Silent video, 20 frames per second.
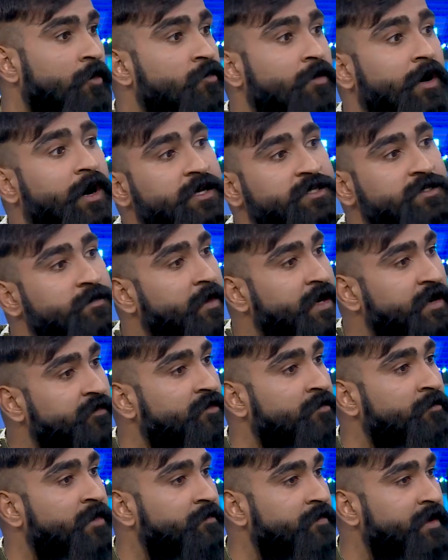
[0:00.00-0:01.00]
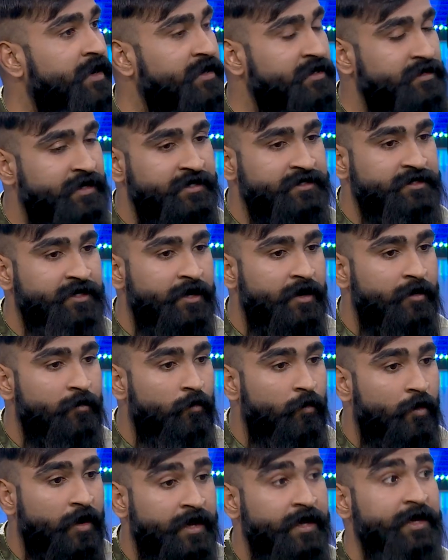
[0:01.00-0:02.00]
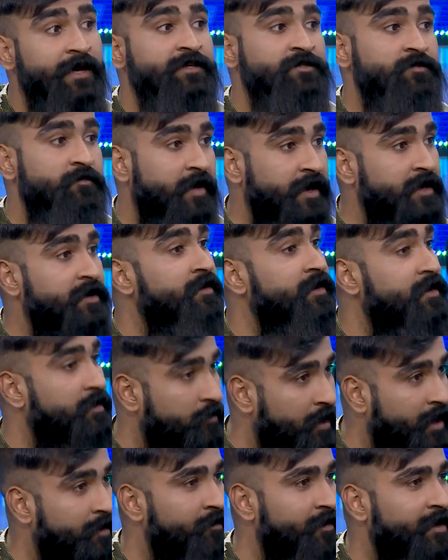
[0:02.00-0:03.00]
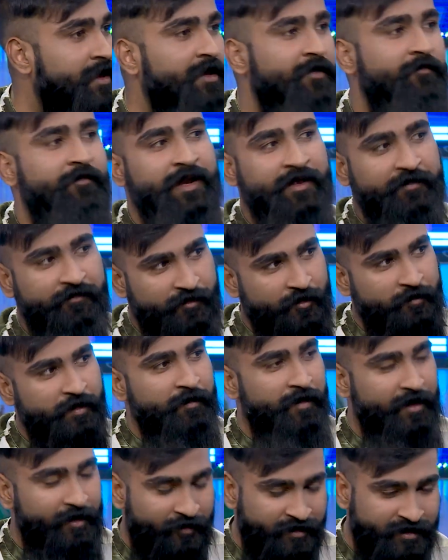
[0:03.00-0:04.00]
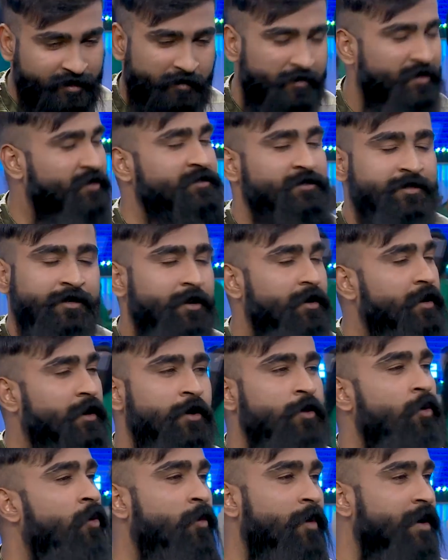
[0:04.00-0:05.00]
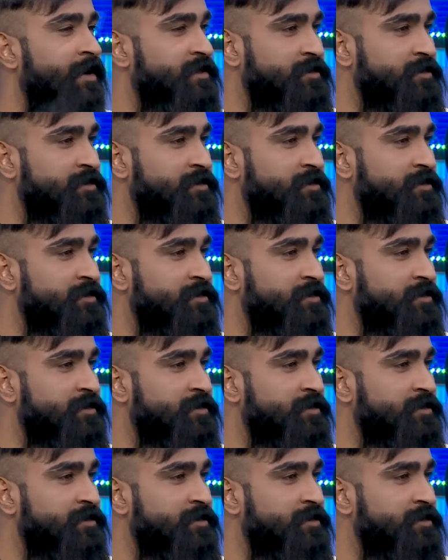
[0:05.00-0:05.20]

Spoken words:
to ask money from my parents. I started working as a waiter in a pub. Very few people know about because no work is